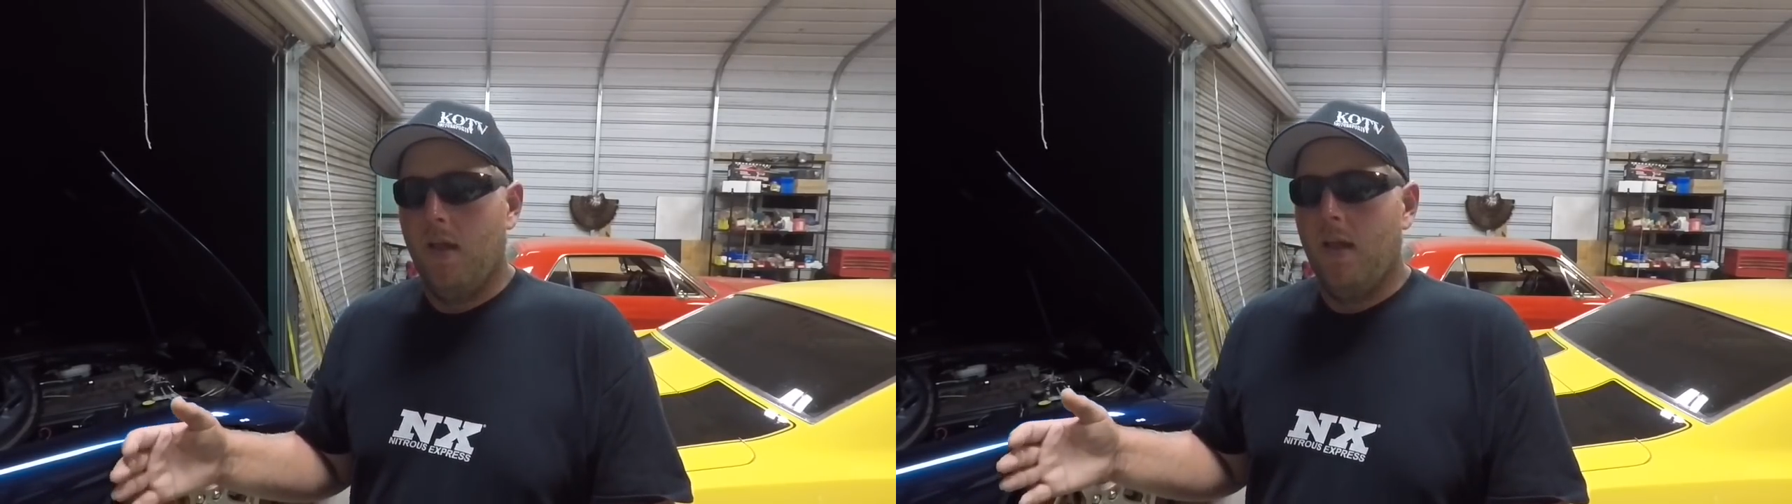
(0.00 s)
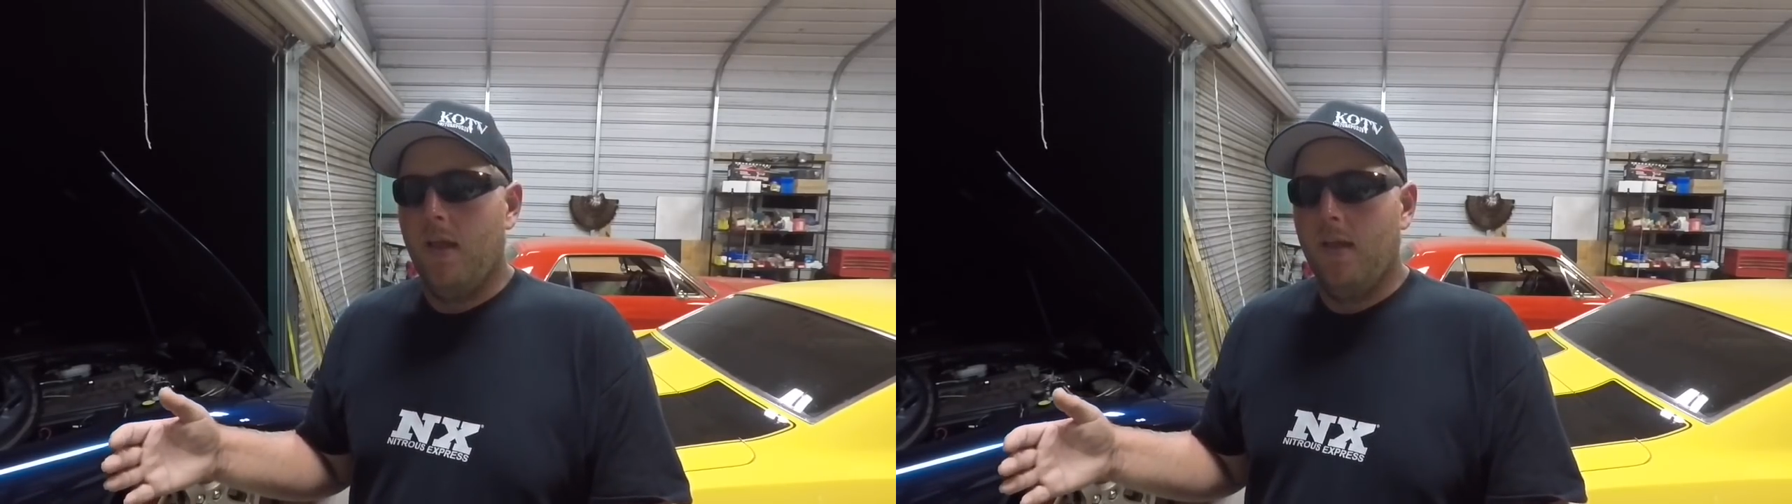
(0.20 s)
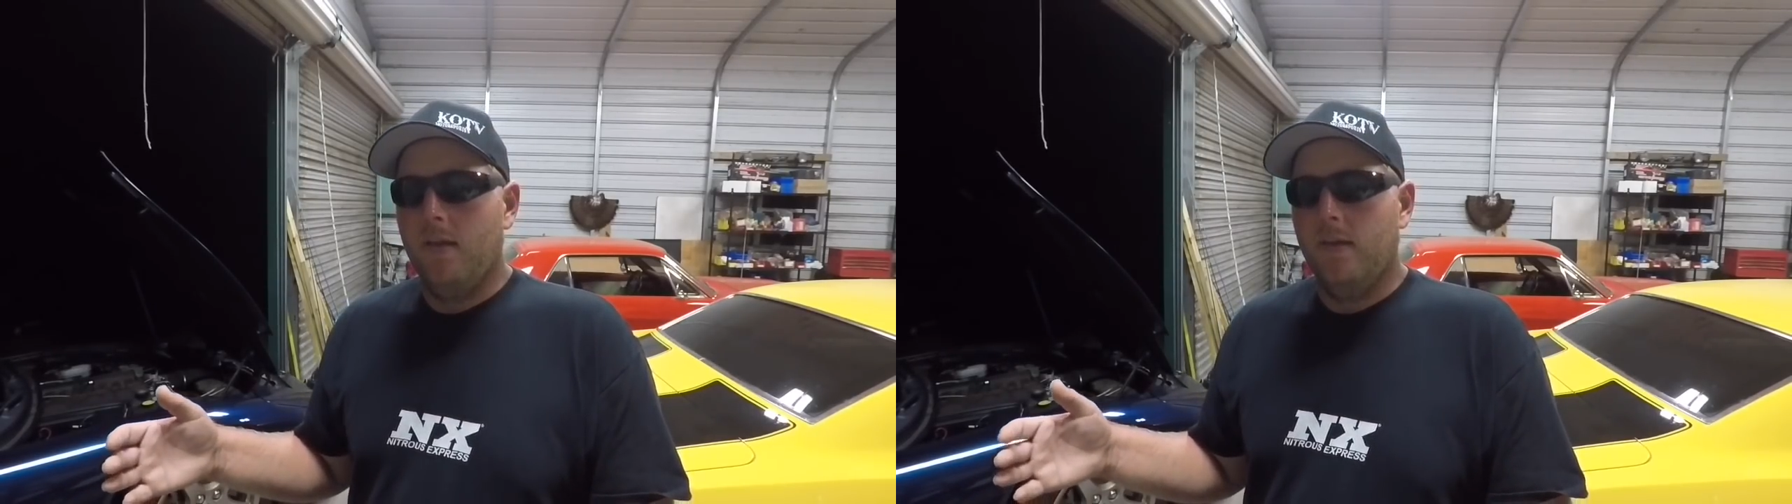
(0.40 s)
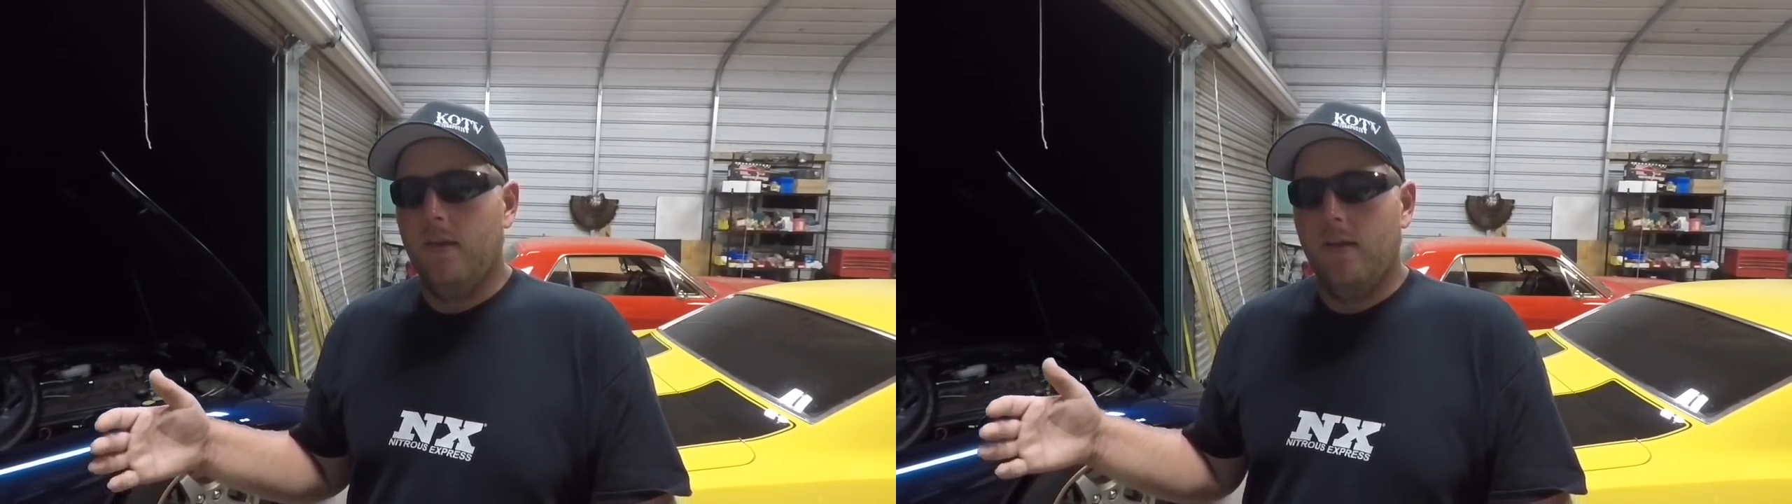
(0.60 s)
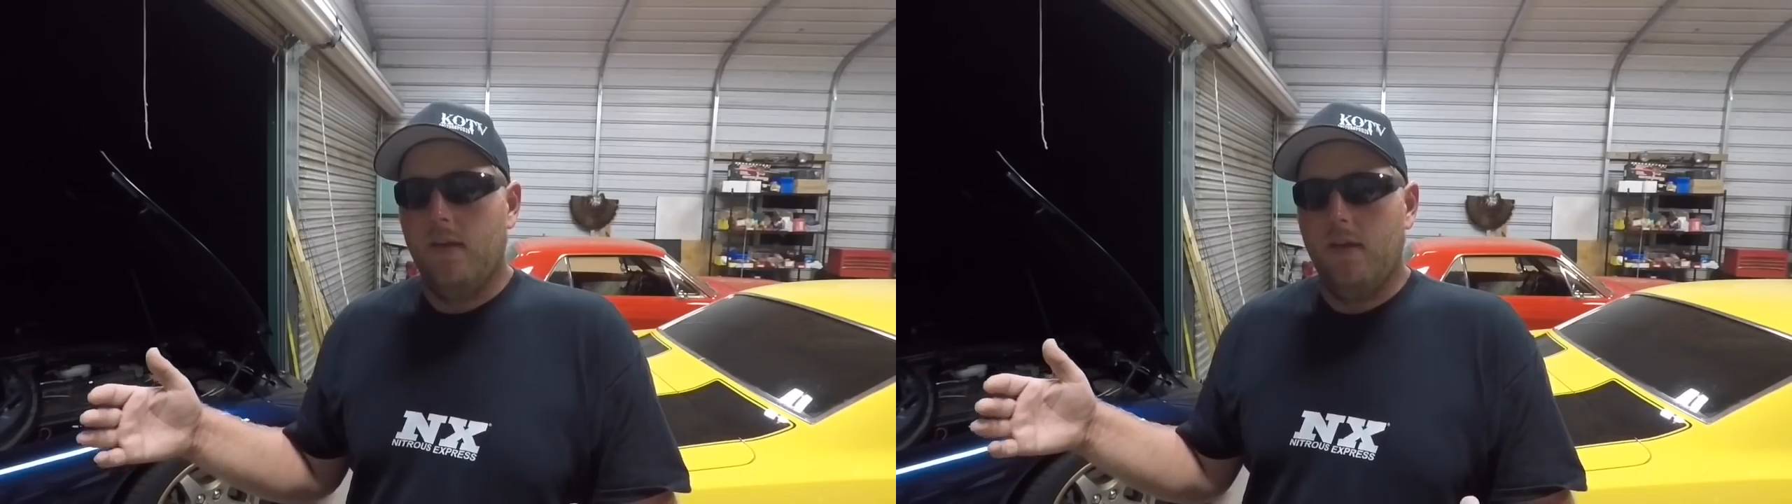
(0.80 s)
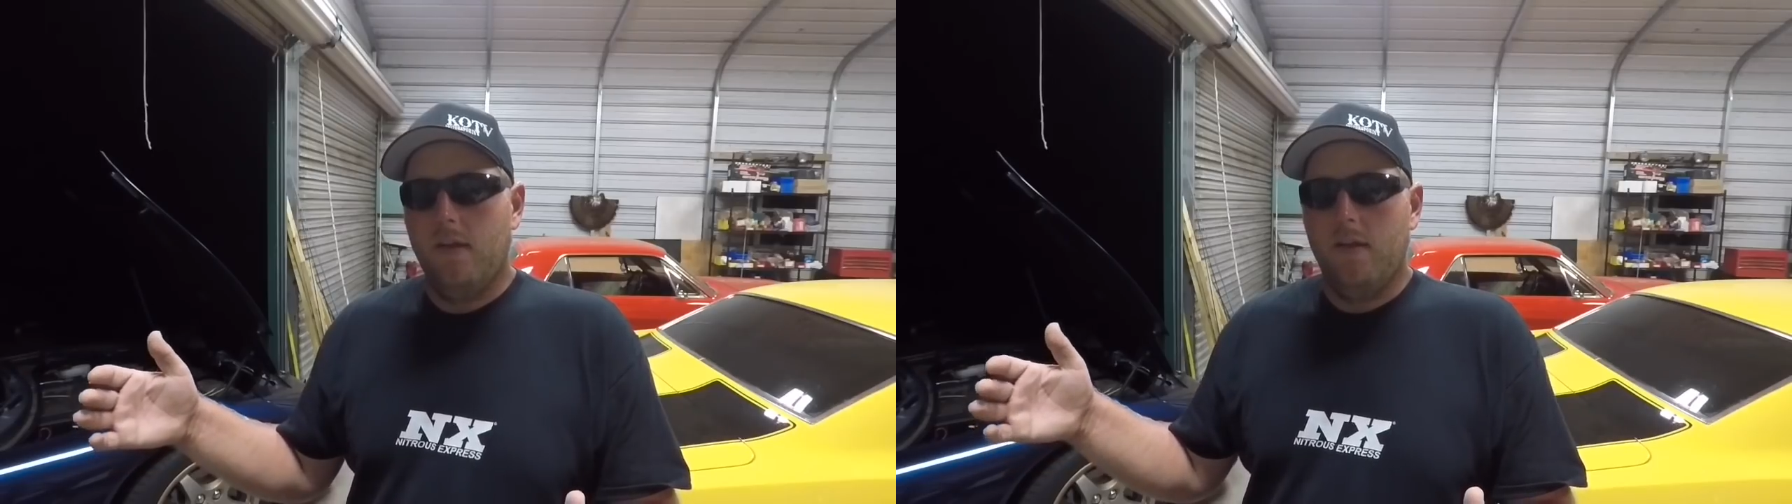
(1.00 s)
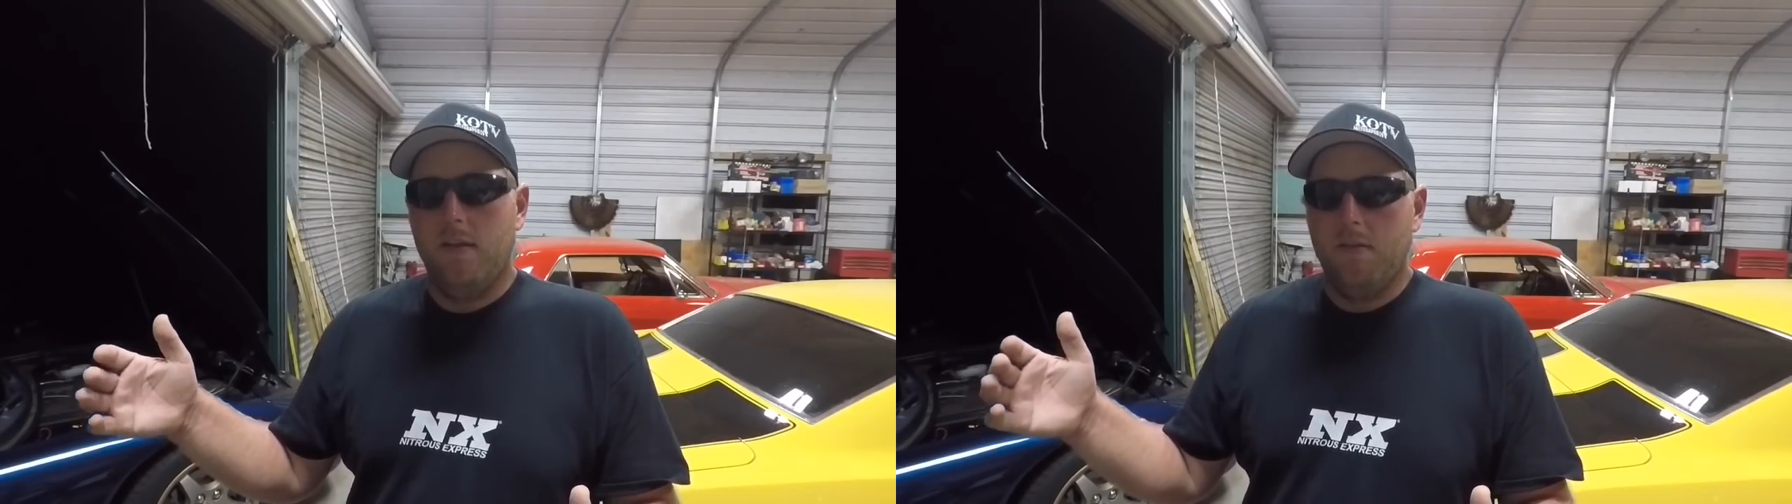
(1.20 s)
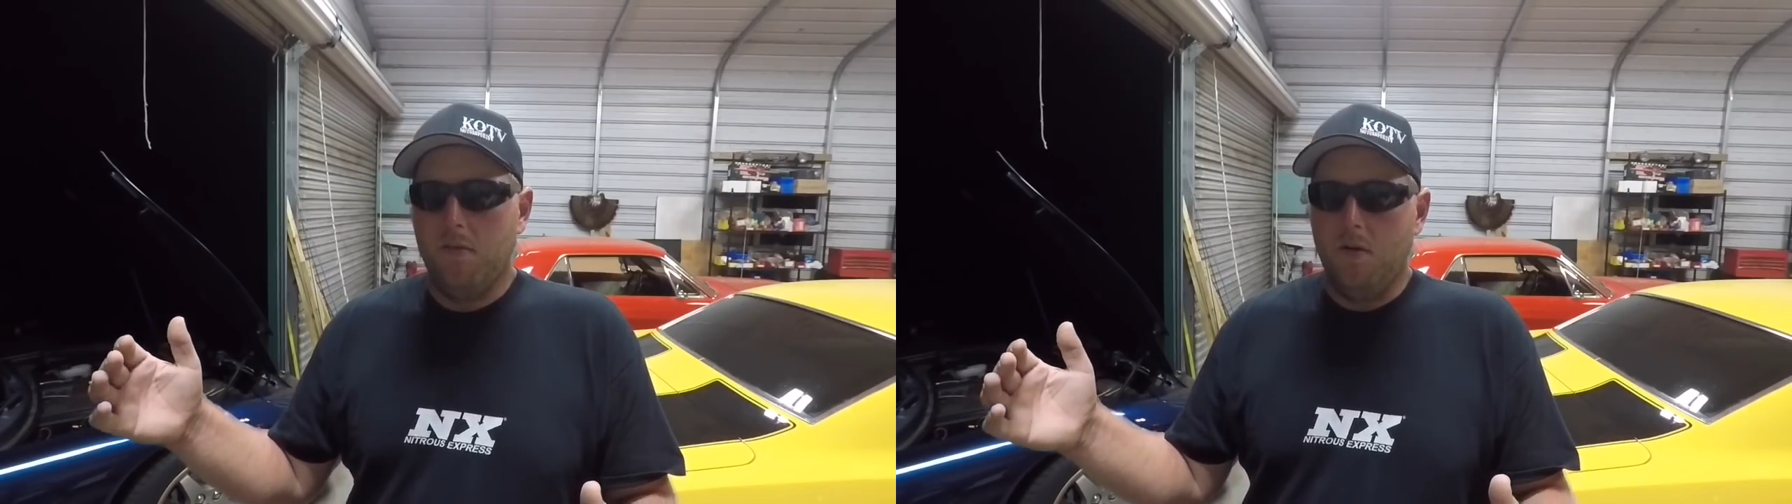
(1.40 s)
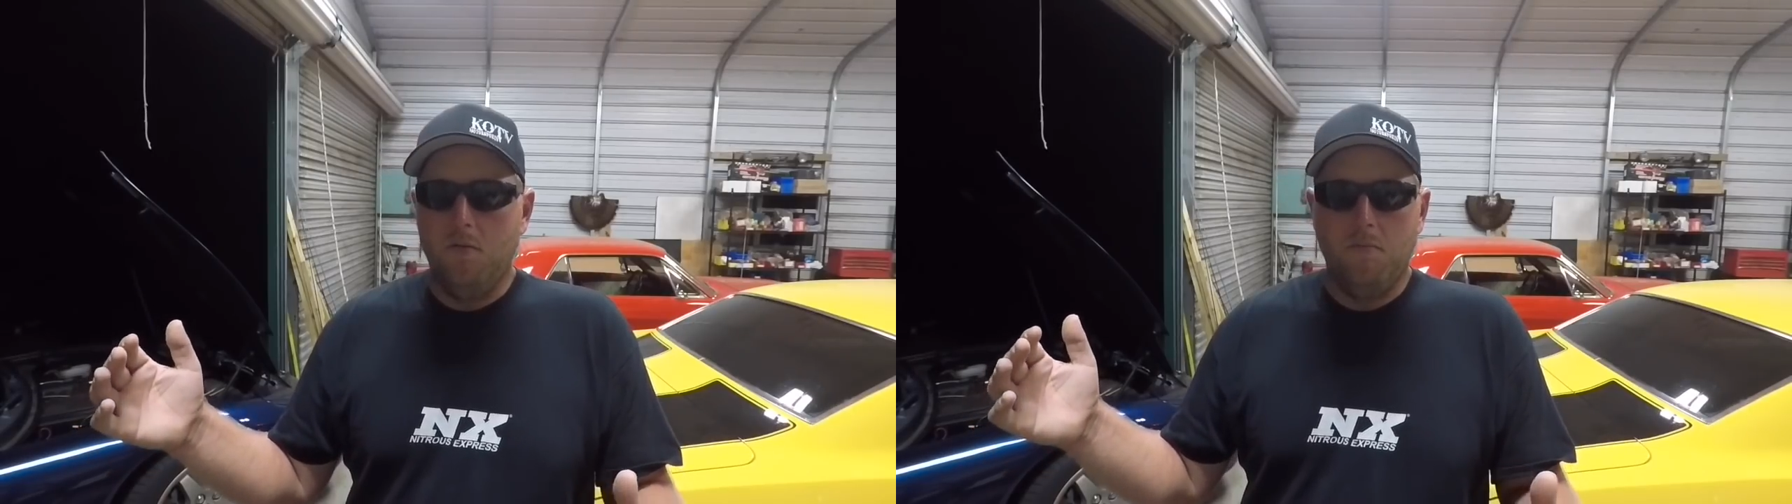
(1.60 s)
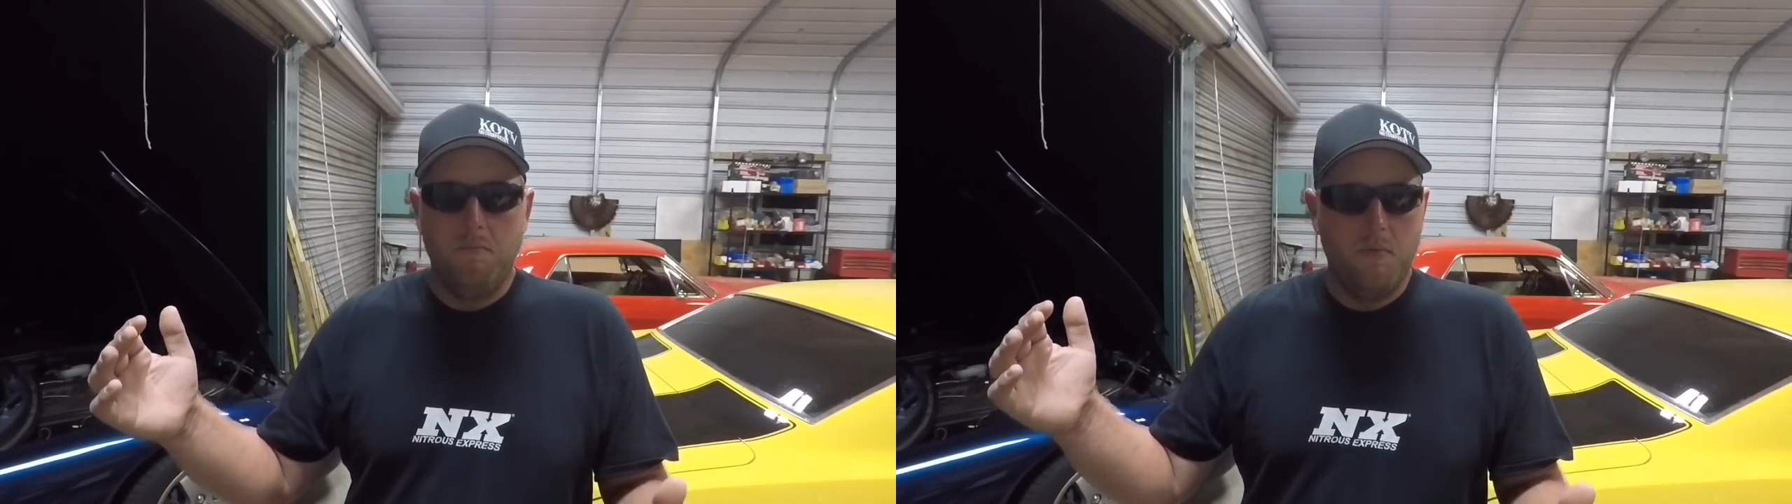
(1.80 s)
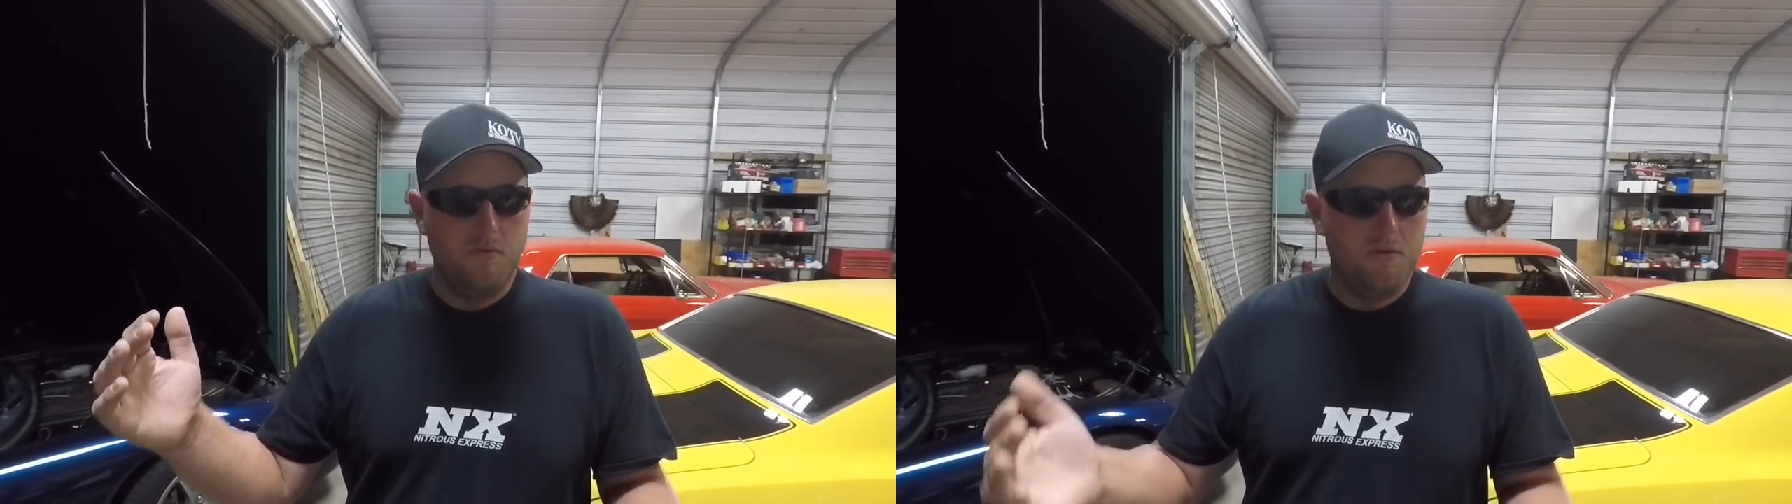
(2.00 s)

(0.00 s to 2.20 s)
And there's